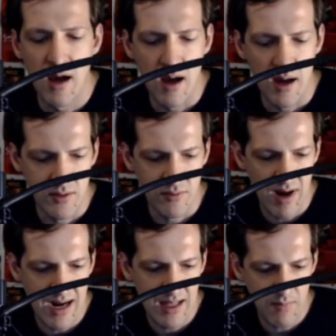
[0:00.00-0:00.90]
uh,
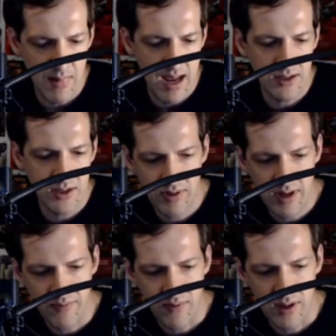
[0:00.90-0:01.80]
Drannith
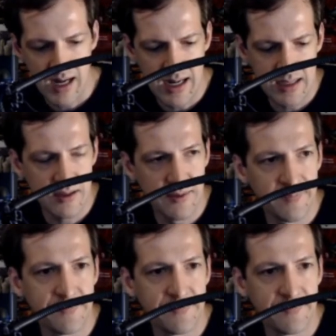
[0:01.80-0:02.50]
Magistrate for Kaiser.